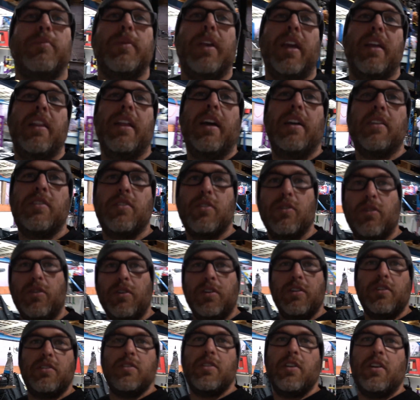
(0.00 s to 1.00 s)
get that
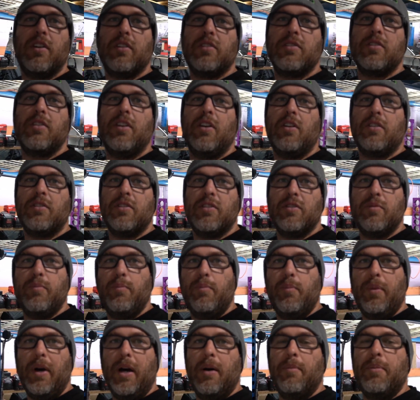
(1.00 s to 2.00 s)
sorted so it's not
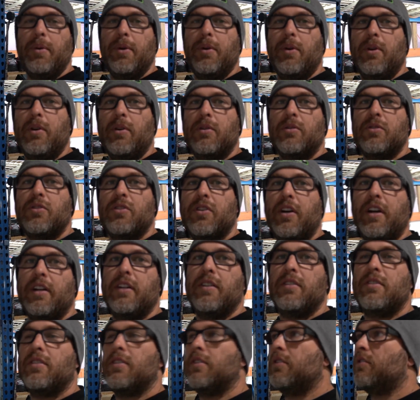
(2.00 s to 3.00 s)
just pumping oil straight
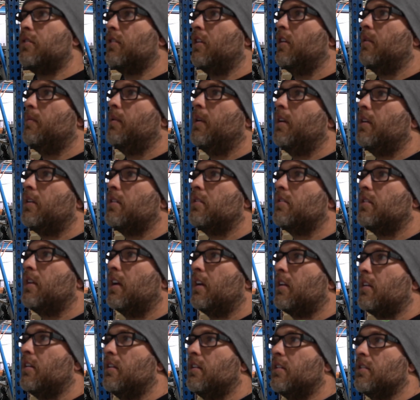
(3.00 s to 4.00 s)
into the turbo, because
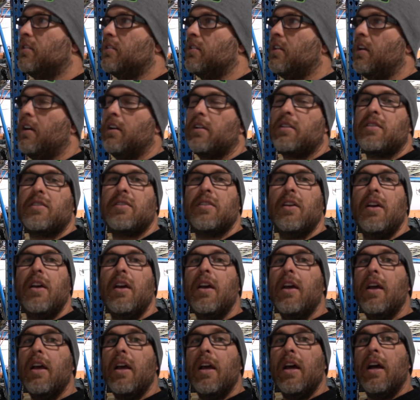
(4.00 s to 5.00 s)
that kind of sucks.
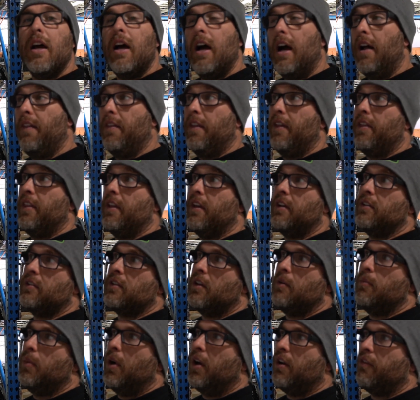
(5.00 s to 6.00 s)
And then there's
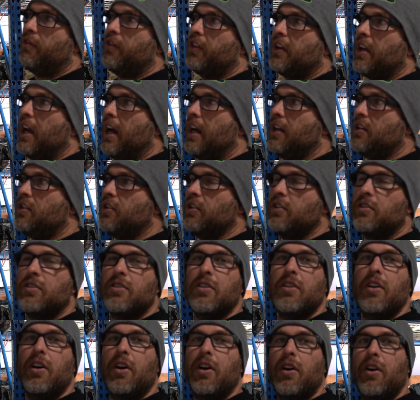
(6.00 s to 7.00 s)
a modification
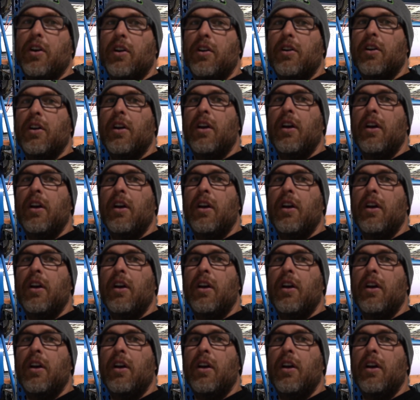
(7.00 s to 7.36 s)
to do